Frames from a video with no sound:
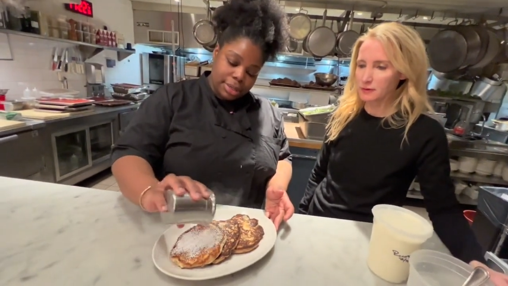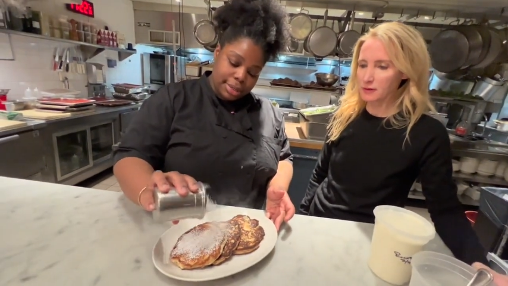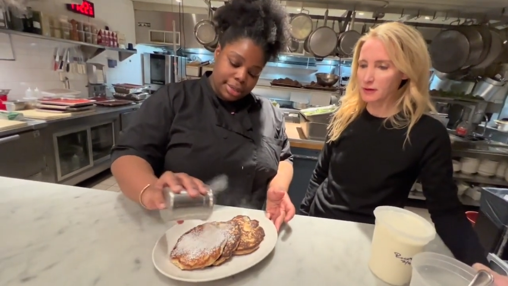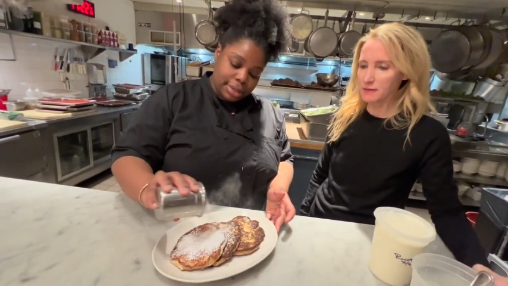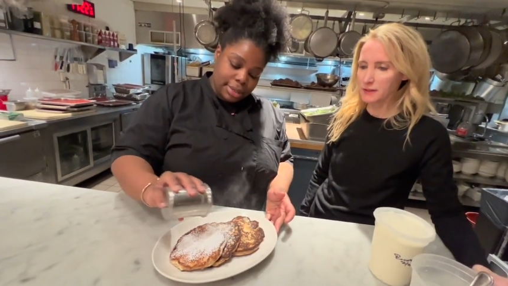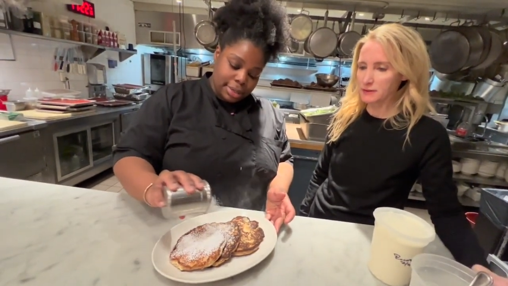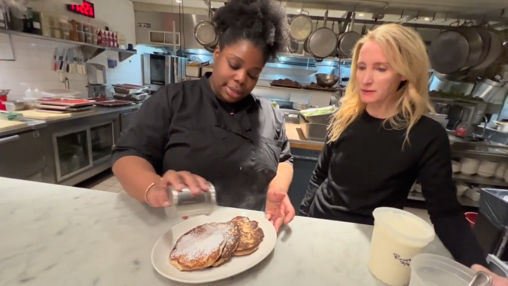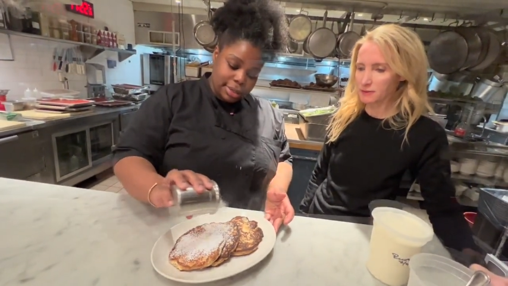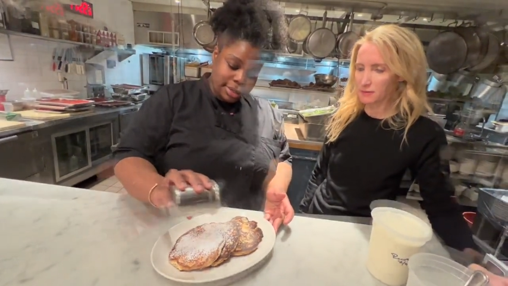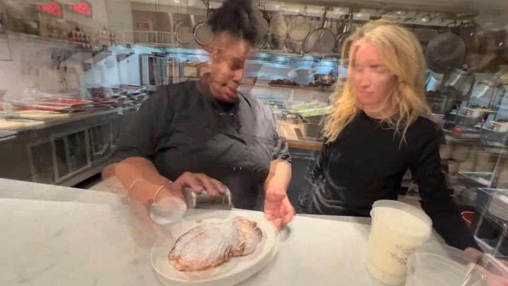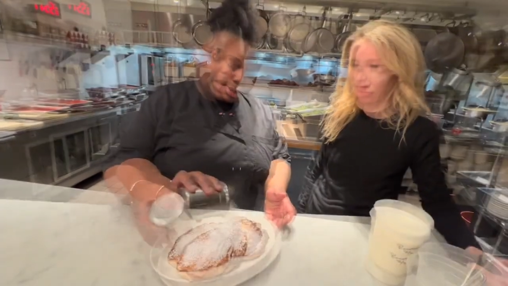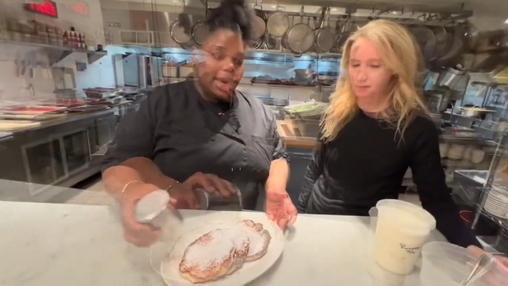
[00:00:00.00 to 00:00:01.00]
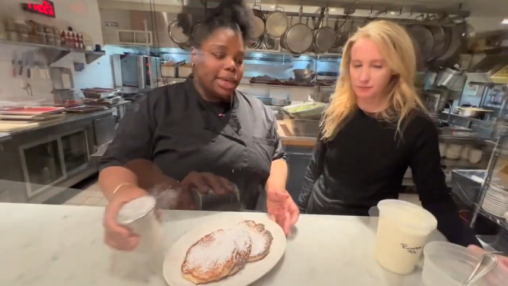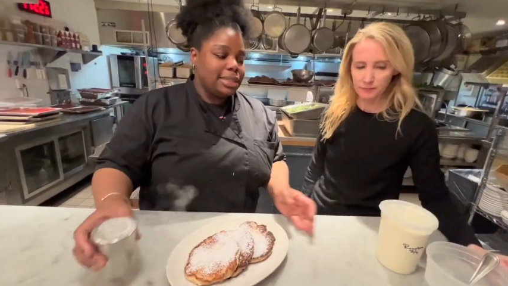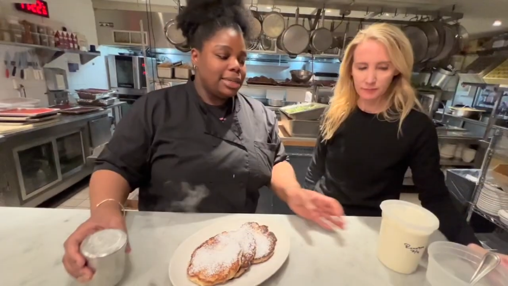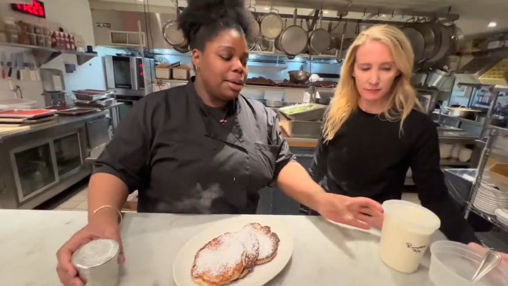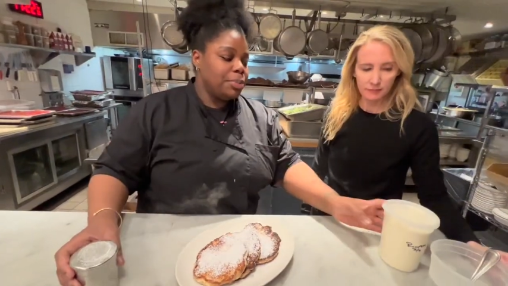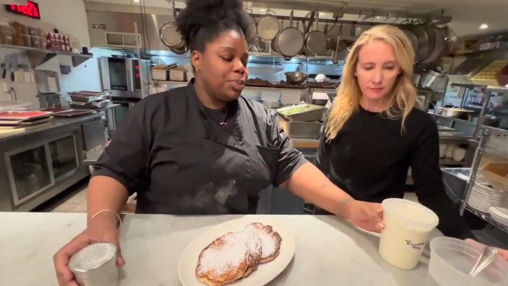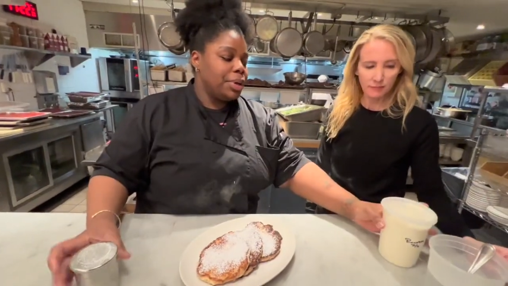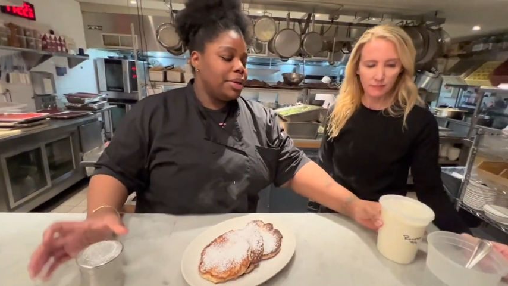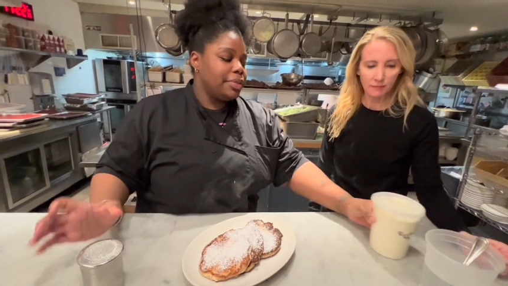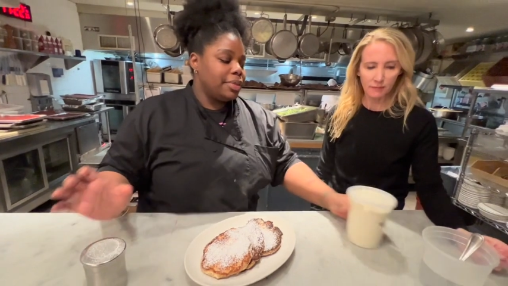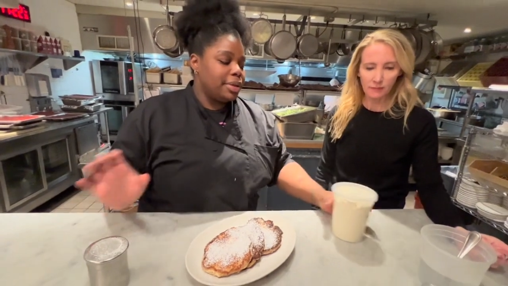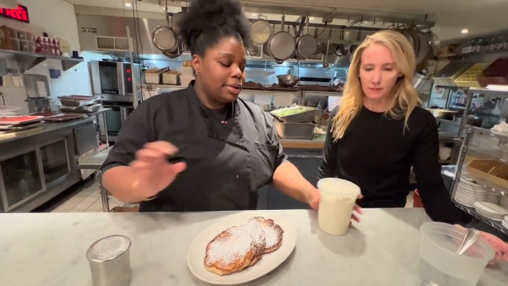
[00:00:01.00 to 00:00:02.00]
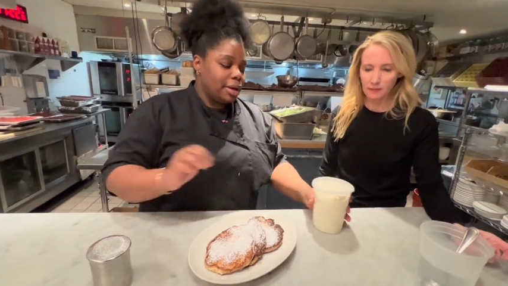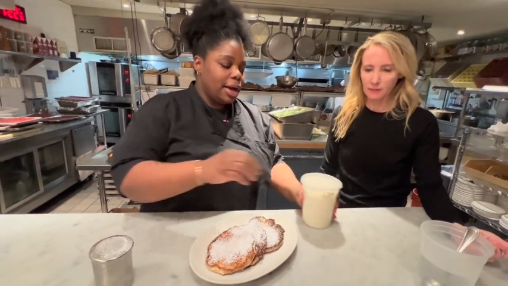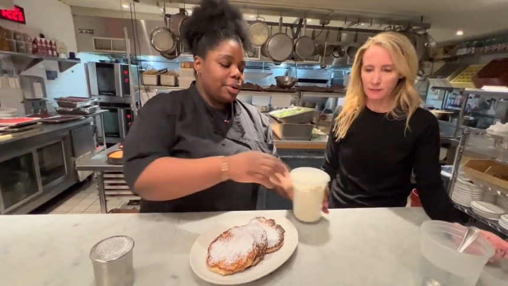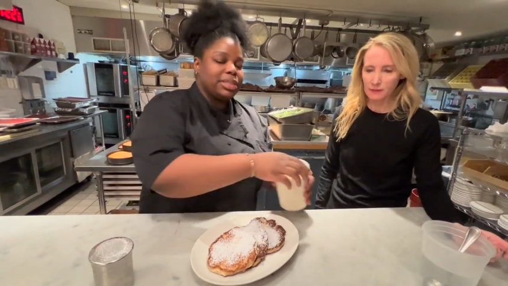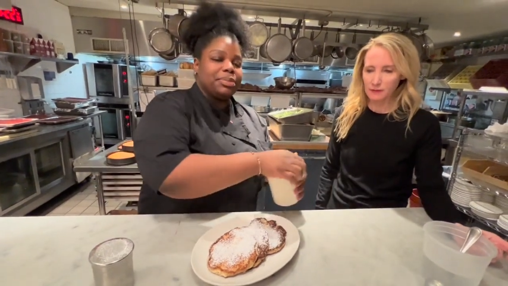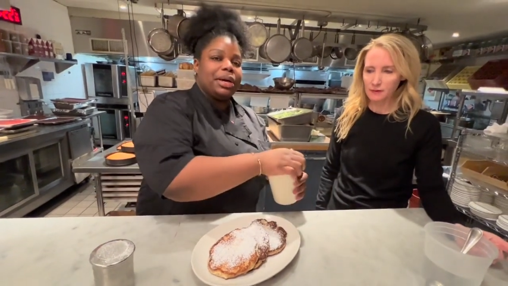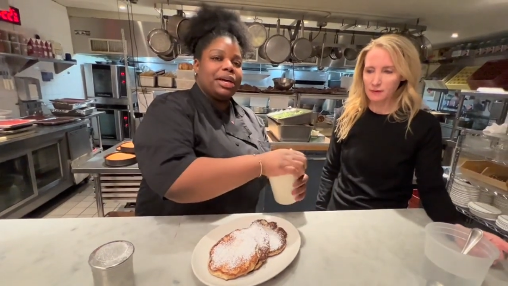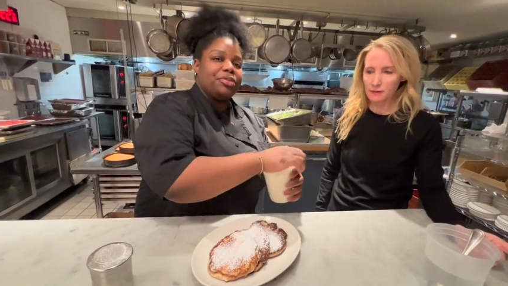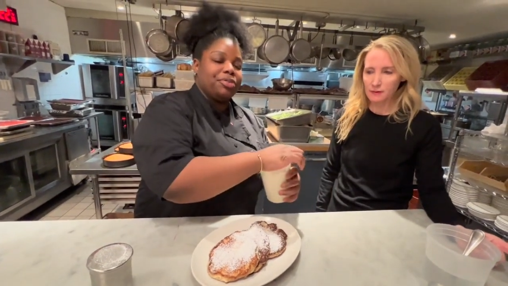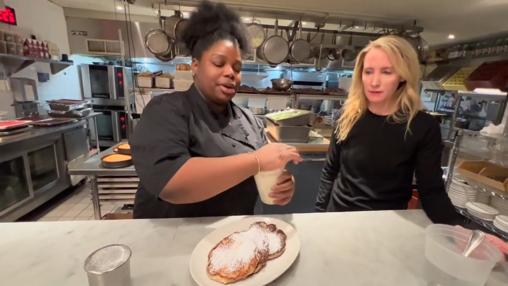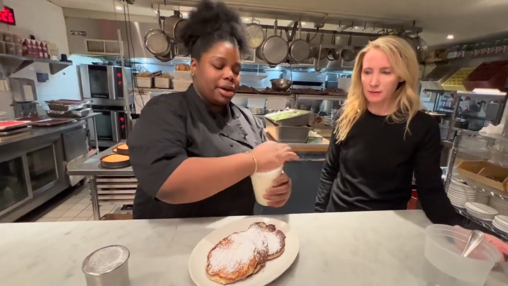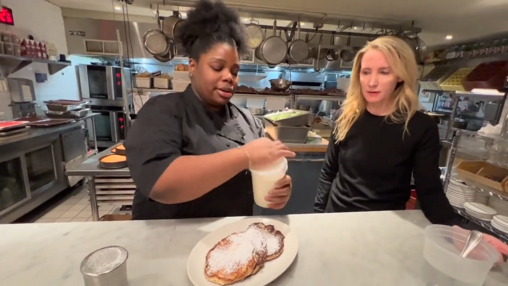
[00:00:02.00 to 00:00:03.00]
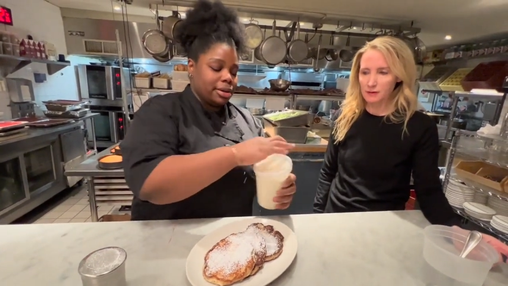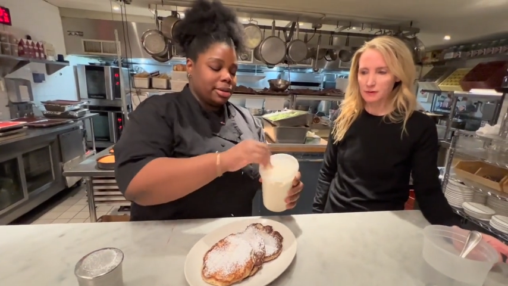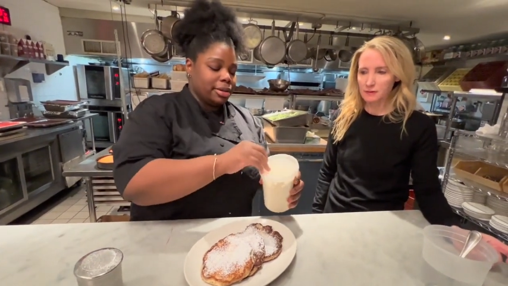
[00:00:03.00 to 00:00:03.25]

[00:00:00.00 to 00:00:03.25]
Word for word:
Speaker 1: Love it. And top with the house-made ricotta.